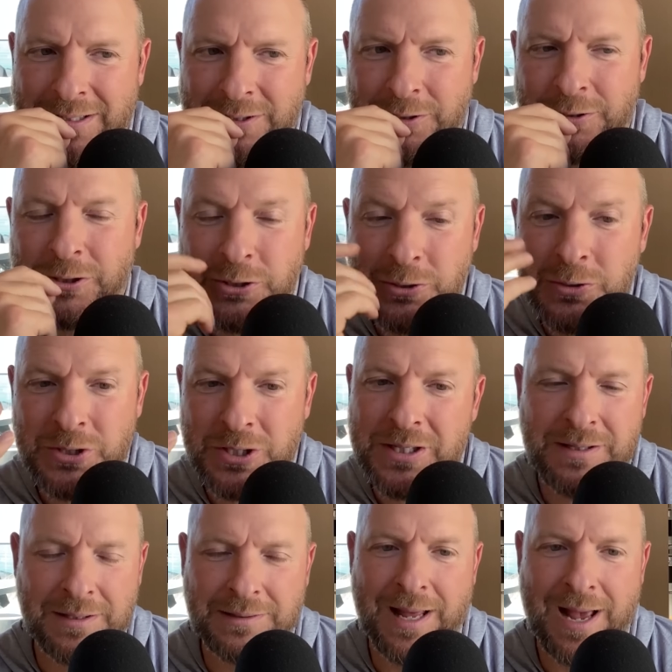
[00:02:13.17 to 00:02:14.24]
You're usually
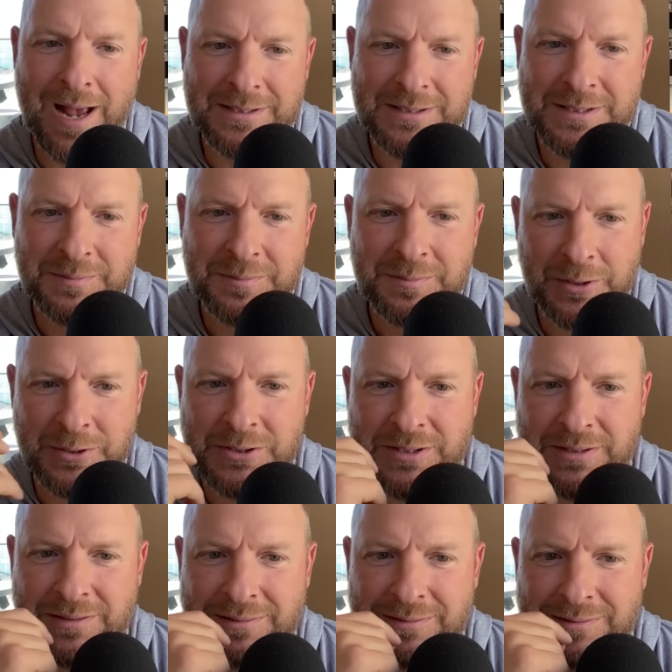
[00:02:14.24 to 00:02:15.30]
the last
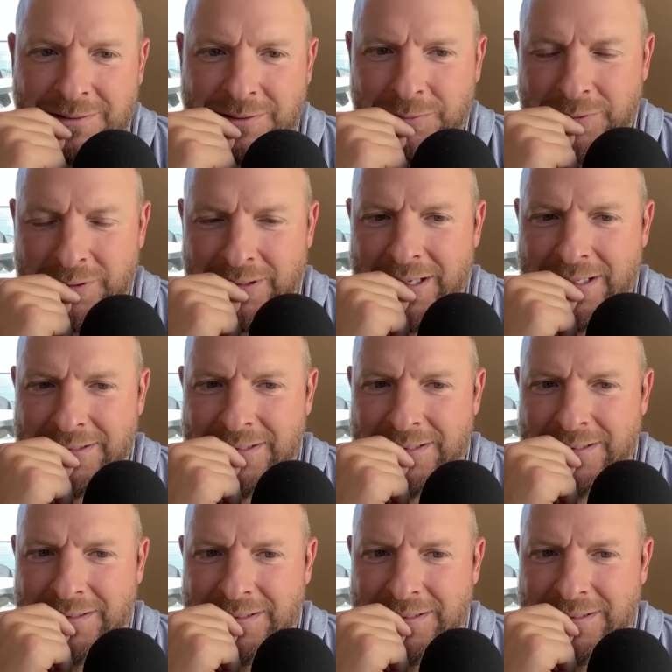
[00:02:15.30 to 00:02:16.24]
person to realize it.